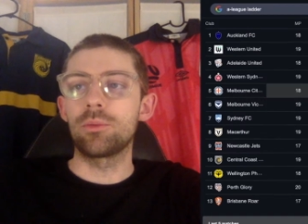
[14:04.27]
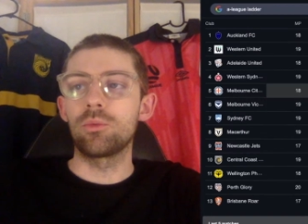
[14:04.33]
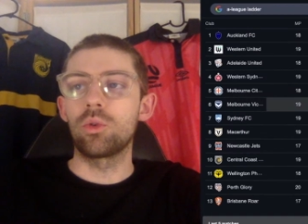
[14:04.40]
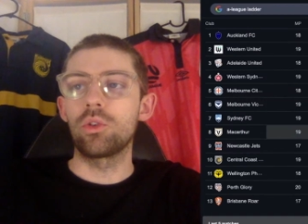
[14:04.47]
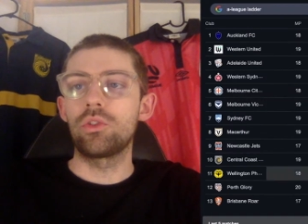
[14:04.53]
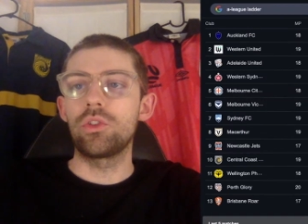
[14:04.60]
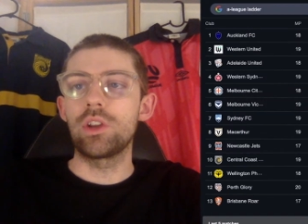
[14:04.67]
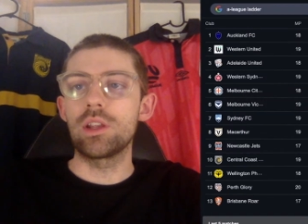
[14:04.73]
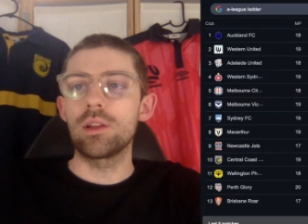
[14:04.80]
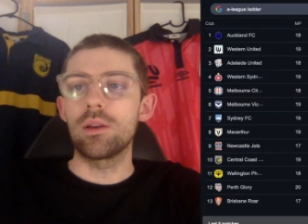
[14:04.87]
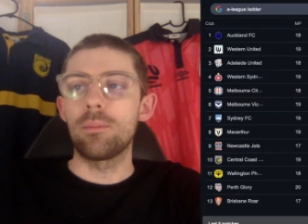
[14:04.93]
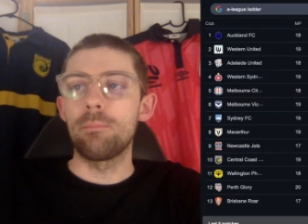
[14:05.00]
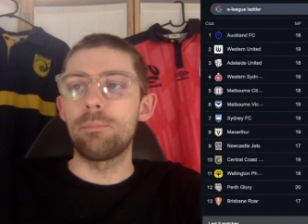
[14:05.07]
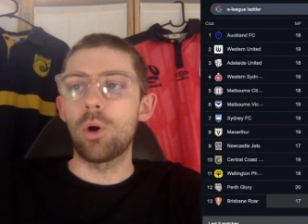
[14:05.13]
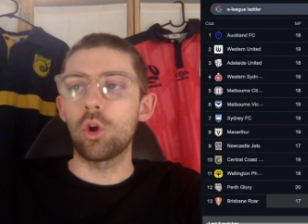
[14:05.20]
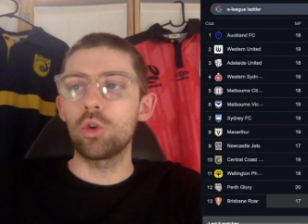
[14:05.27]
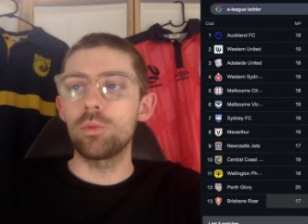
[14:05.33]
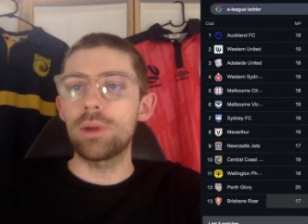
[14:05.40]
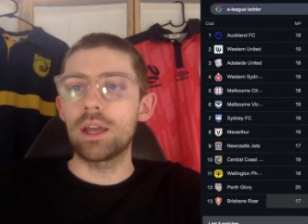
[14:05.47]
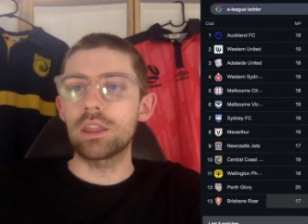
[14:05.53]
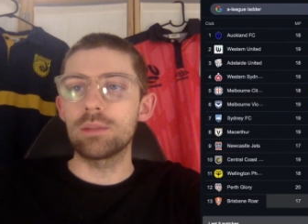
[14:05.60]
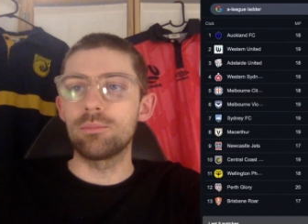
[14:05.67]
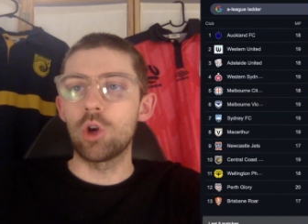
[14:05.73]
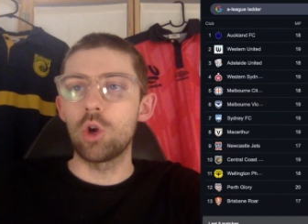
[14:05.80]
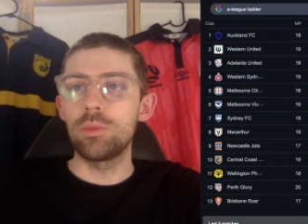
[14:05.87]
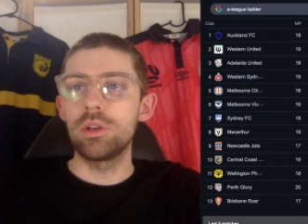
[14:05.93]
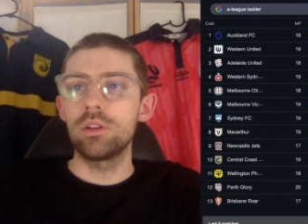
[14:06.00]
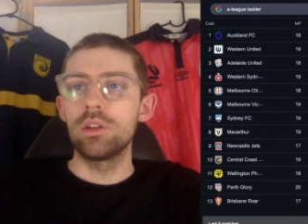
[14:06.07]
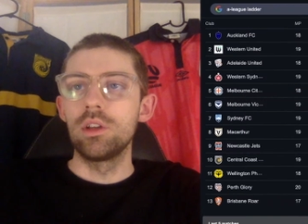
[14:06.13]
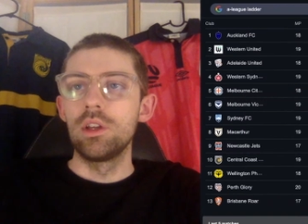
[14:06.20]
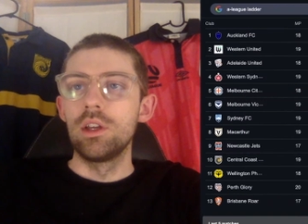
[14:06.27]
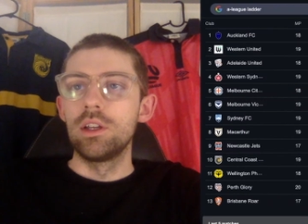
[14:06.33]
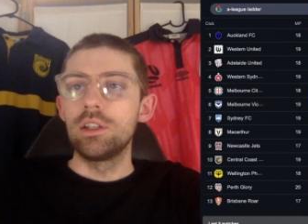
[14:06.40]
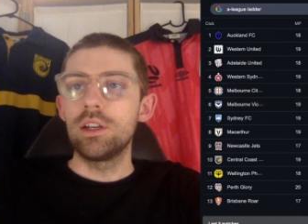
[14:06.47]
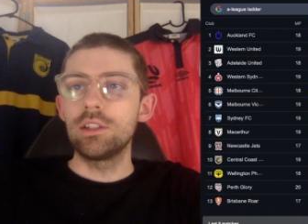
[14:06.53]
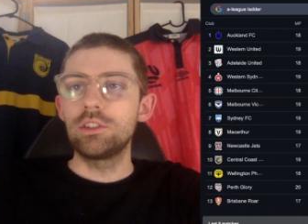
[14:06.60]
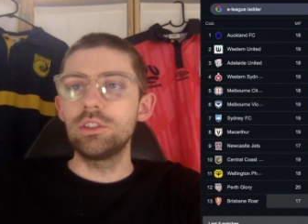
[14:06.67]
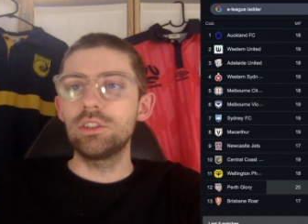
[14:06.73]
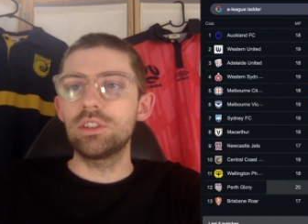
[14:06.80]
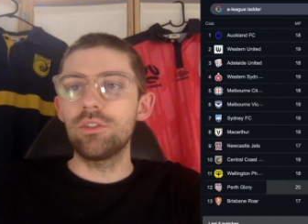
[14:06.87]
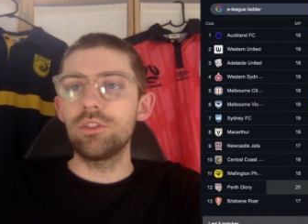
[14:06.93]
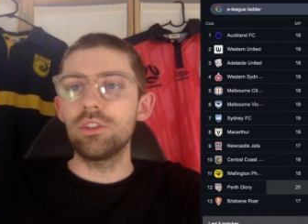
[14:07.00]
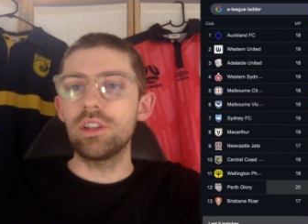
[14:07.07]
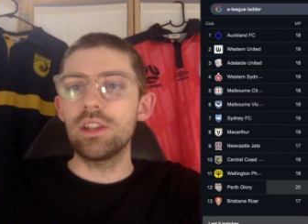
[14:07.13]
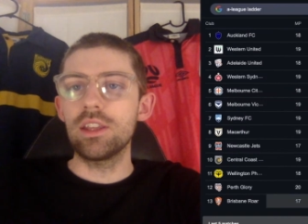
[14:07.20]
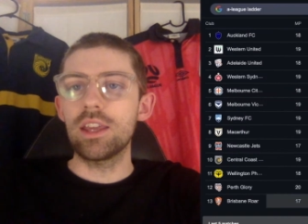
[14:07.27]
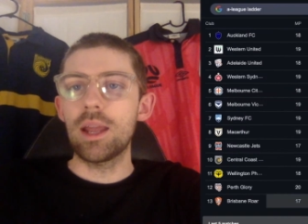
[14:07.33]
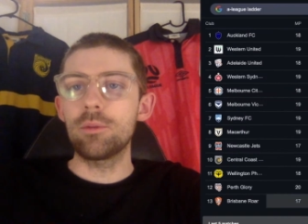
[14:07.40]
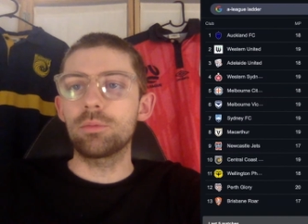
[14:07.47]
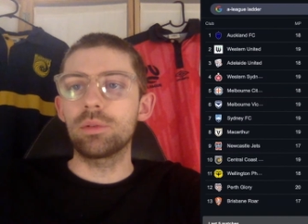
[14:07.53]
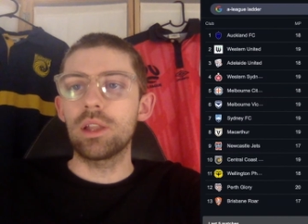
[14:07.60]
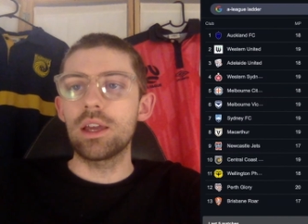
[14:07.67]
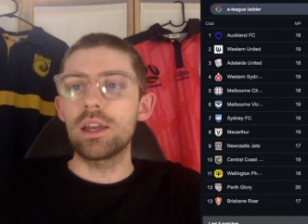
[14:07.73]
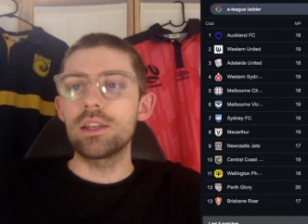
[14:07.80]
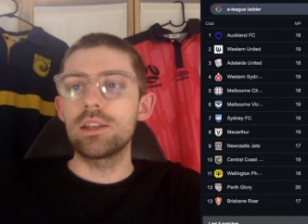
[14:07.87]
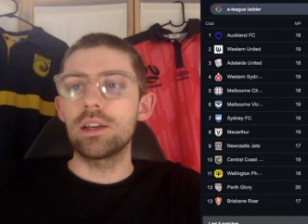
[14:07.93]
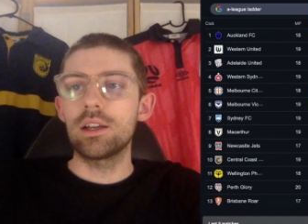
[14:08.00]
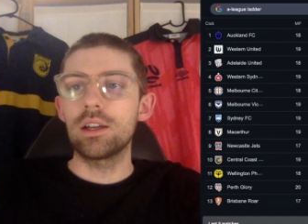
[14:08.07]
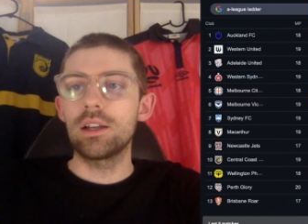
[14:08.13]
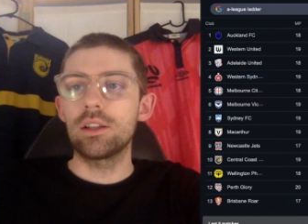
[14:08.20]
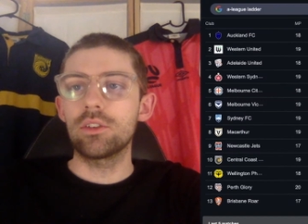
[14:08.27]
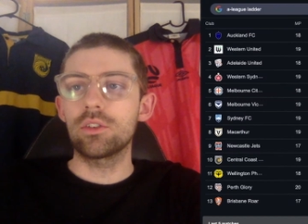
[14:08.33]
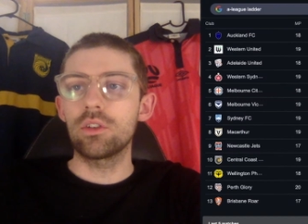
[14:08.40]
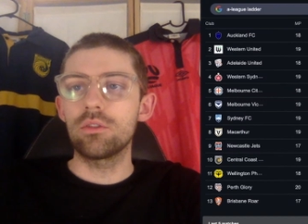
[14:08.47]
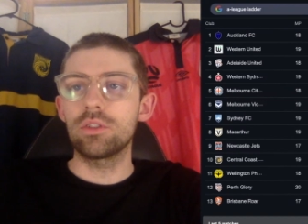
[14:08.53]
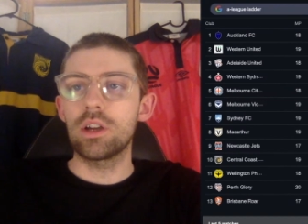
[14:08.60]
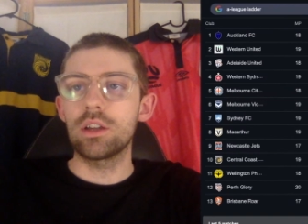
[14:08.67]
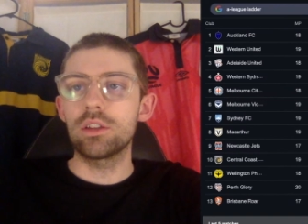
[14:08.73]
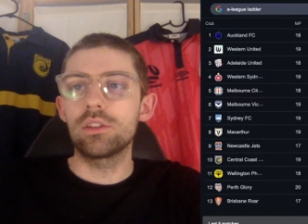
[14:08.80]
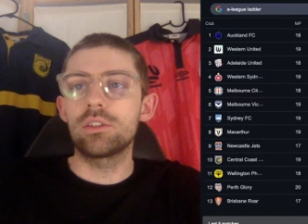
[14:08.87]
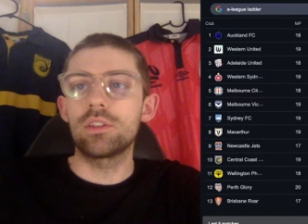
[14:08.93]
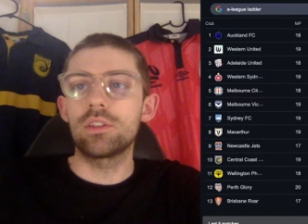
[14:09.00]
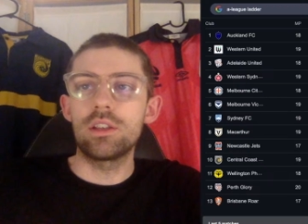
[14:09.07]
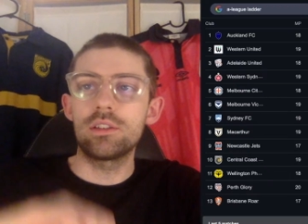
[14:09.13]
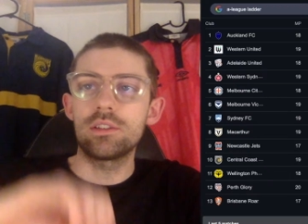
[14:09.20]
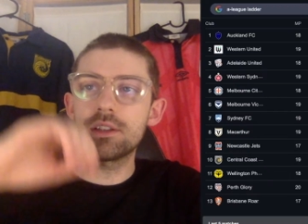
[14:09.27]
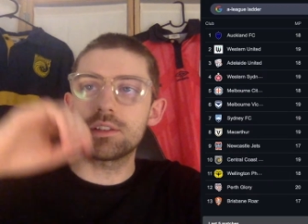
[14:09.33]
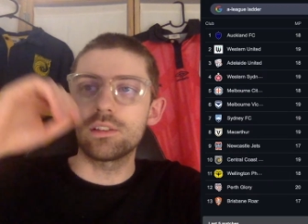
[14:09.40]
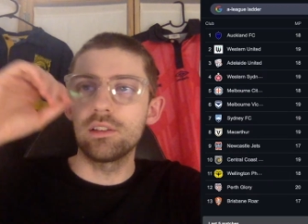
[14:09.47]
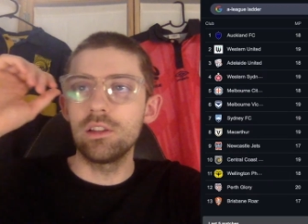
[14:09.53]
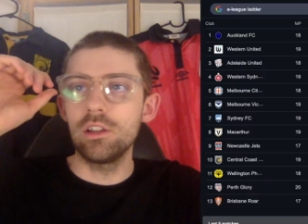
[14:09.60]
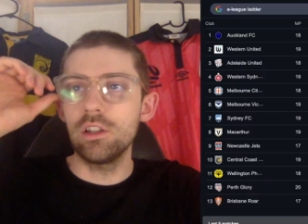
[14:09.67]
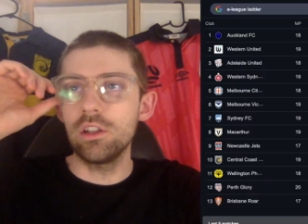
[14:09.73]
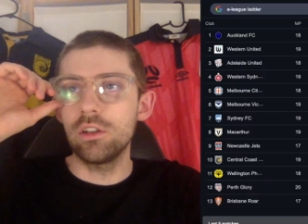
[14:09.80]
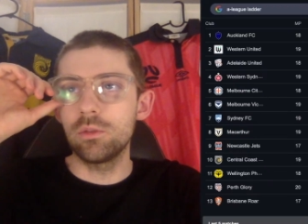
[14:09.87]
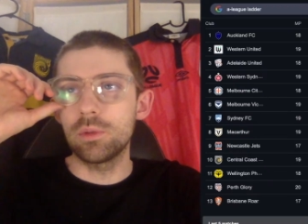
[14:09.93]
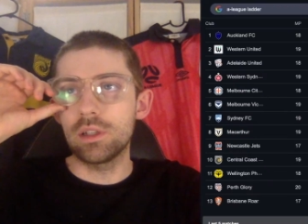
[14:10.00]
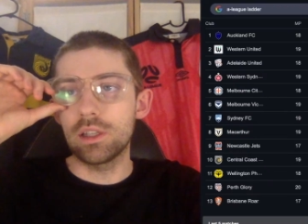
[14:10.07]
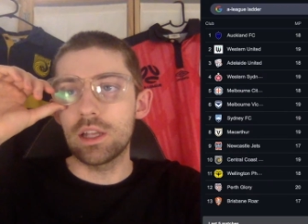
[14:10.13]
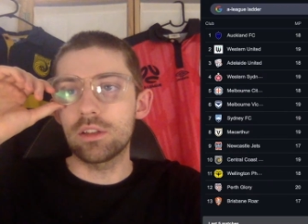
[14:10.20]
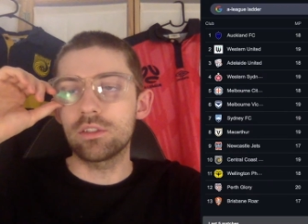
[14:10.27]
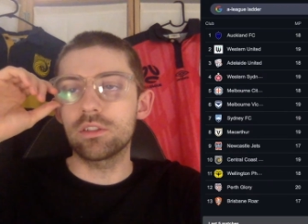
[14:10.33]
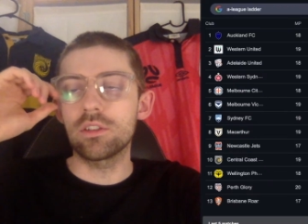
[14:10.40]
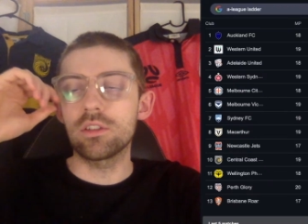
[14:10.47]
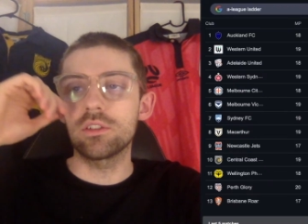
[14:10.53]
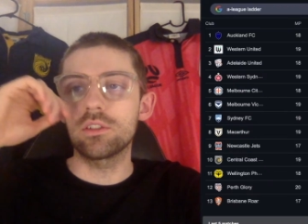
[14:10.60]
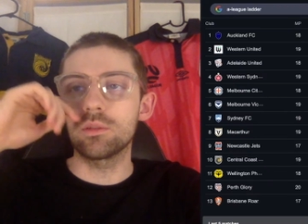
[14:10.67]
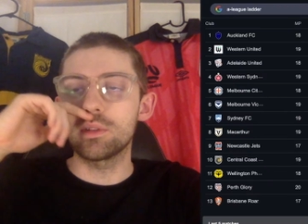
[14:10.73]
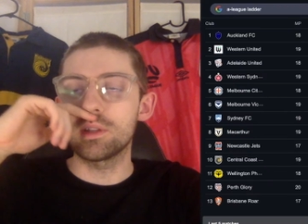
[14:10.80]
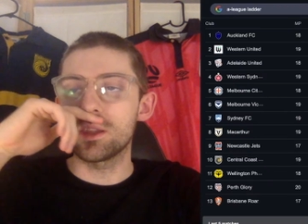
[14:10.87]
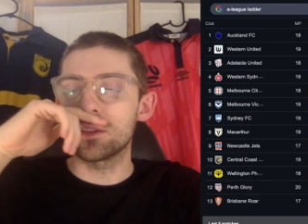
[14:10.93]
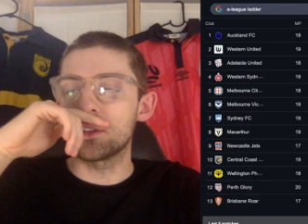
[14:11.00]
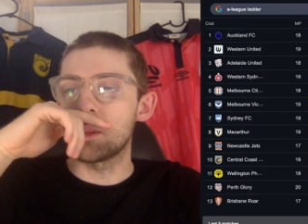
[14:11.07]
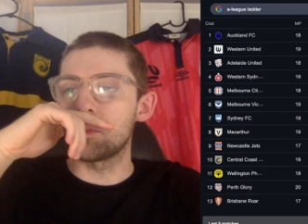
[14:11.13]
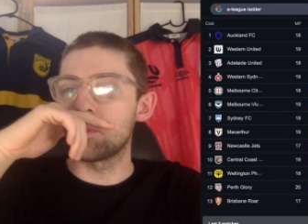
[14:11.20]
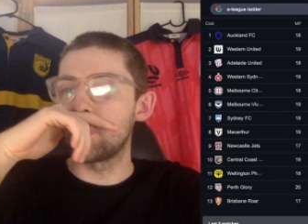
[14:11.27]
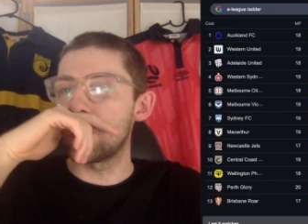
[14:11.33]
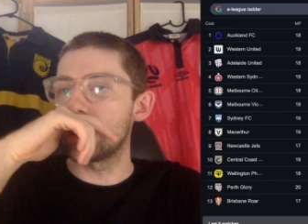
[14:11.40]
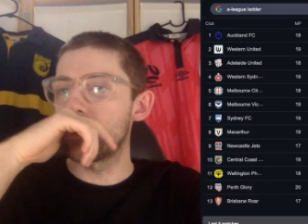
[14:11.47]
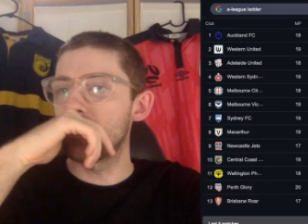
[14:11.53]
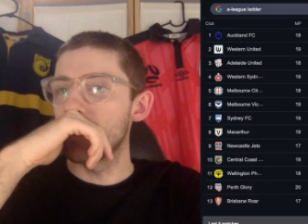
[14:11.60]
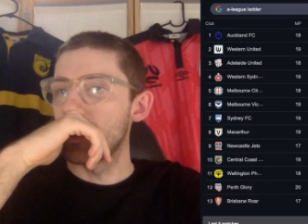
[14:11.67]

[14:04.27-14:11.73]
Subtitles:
Raw sitting bottom at the moment. Just 17 games played so far this season. That's a little bit less than some of the other teams around them.